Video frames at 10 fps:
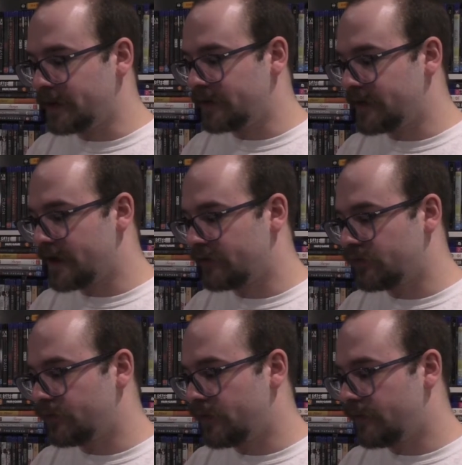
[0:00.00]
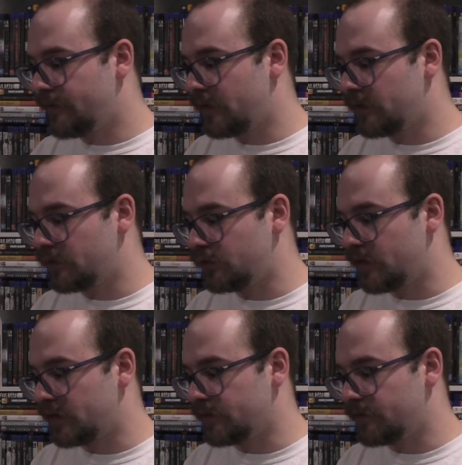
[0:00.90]
International Film Festival
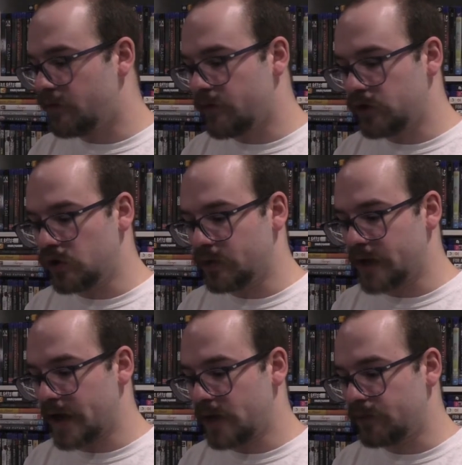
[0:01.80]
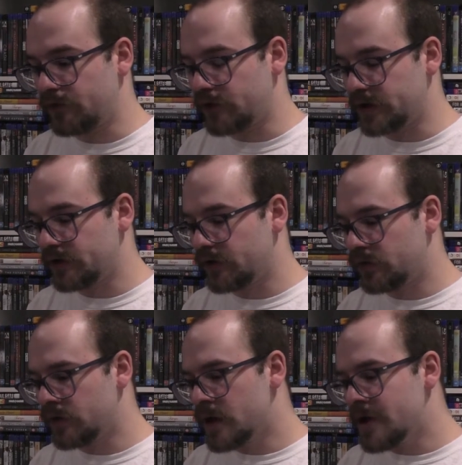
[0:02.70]
2004 Q&A with Johnny
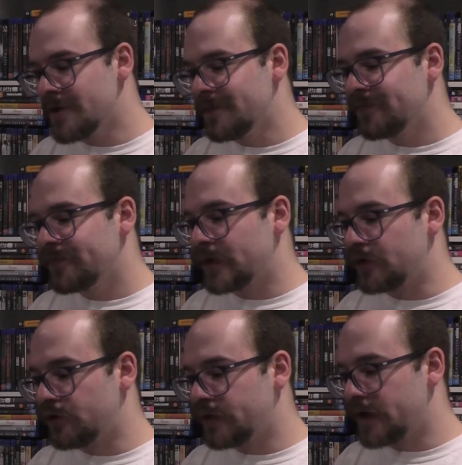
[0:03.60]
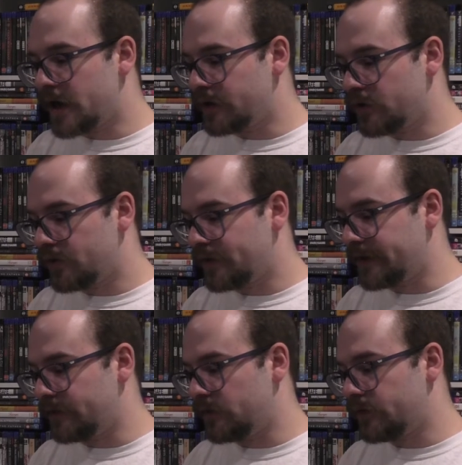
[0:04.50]
Toe. Newly unearthed
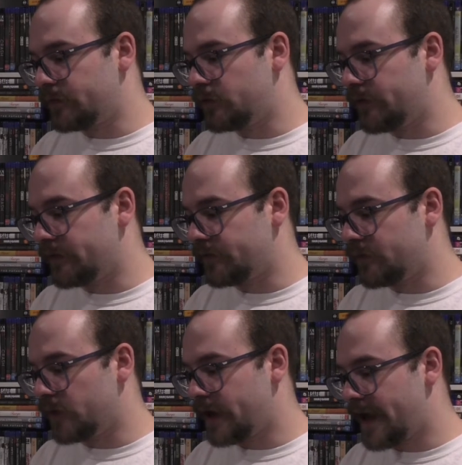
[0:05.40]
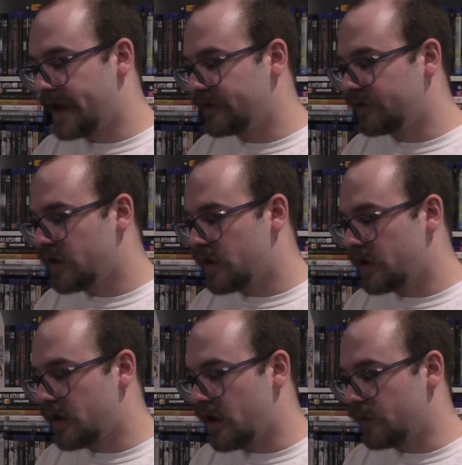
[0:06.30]
interviews from 2004 Cannes
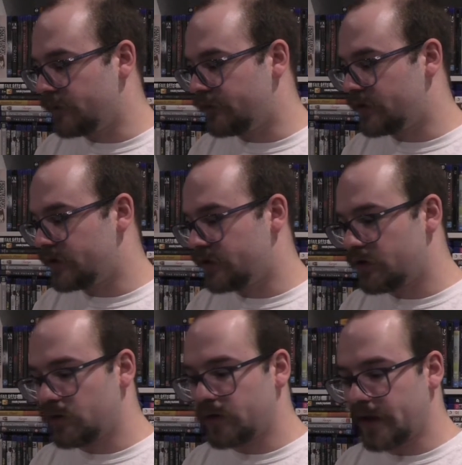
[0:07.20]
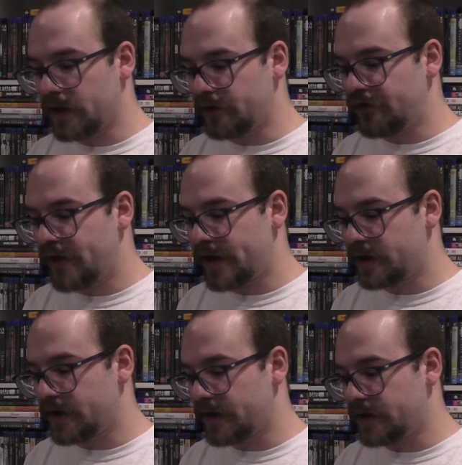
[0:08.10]
with Johnny Toe, Kelly
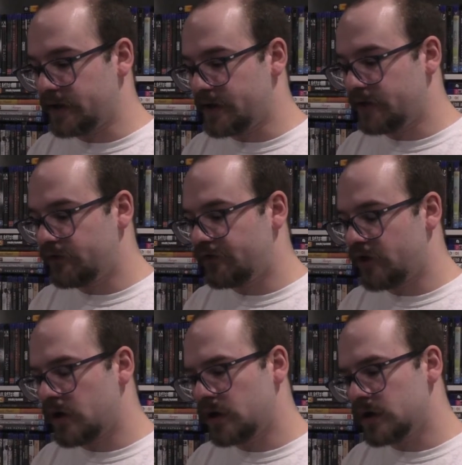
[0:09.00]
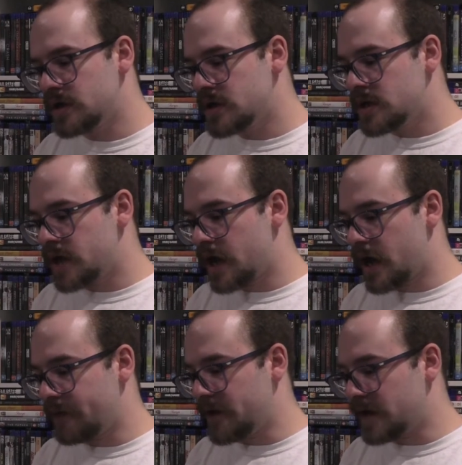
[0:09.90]
Chen, and Nick Chung.
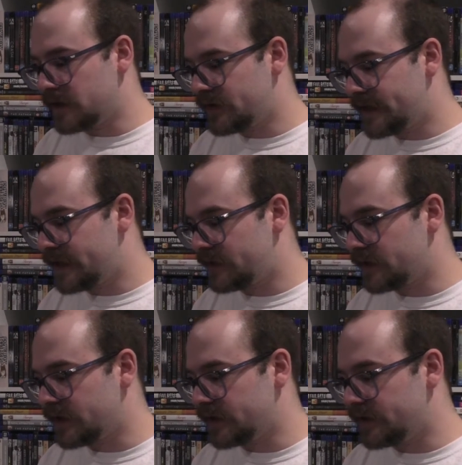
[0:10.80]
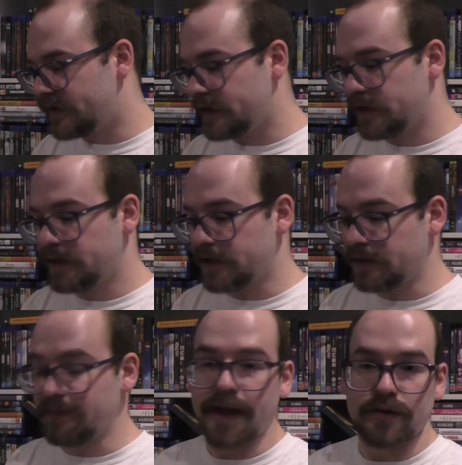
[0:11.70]
Behind the scenes, deleted scene
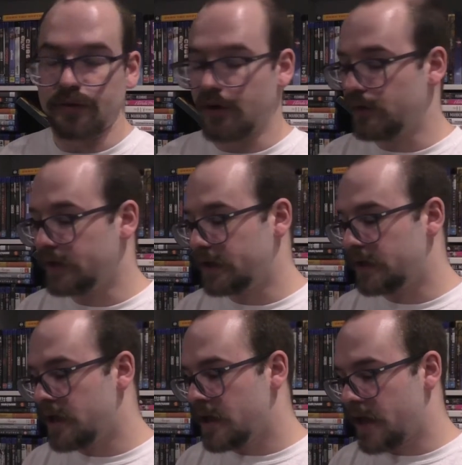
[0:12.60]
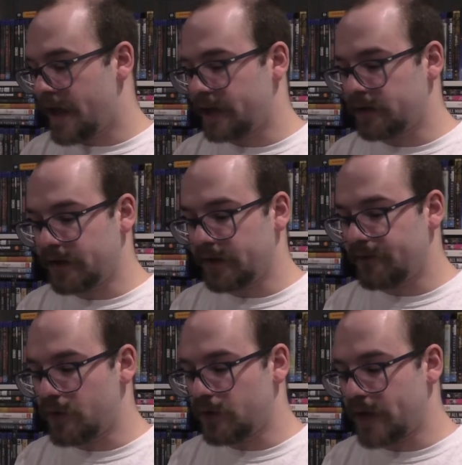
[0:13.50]
in Mandarin only, and
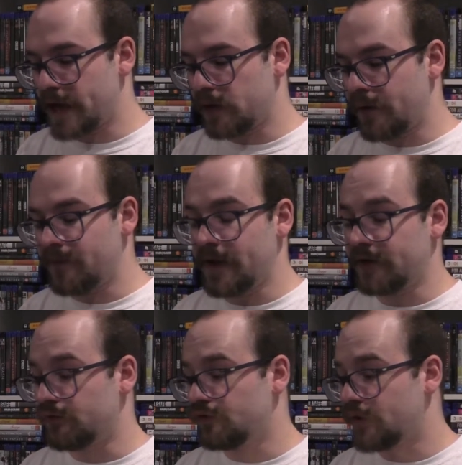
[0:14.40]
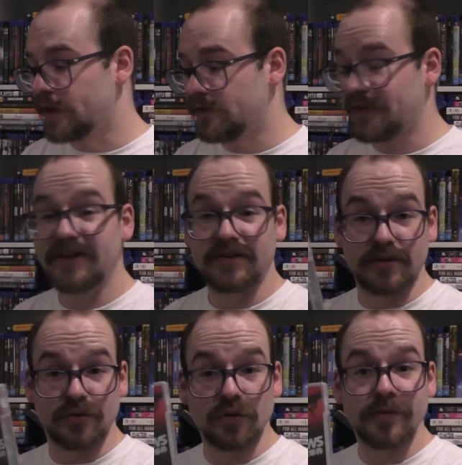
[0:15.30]
photo gallery and theatrical trailer. So that's a
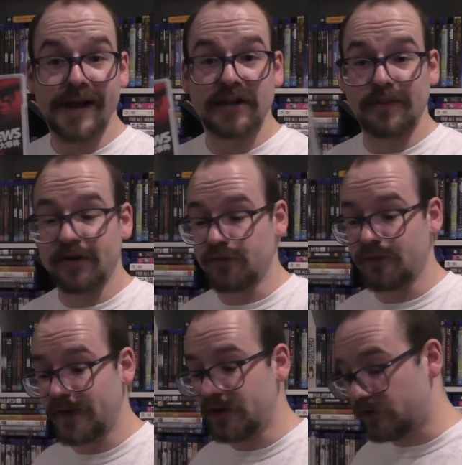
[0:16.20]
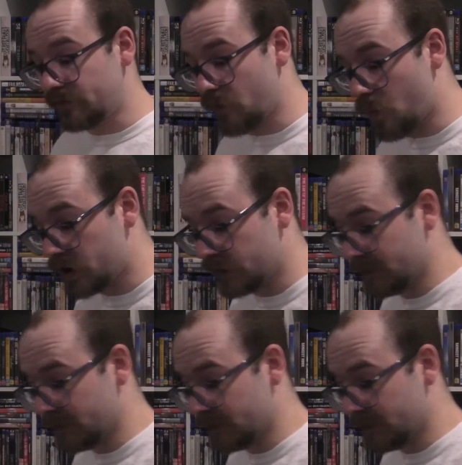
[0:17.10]
good amount of special features for one of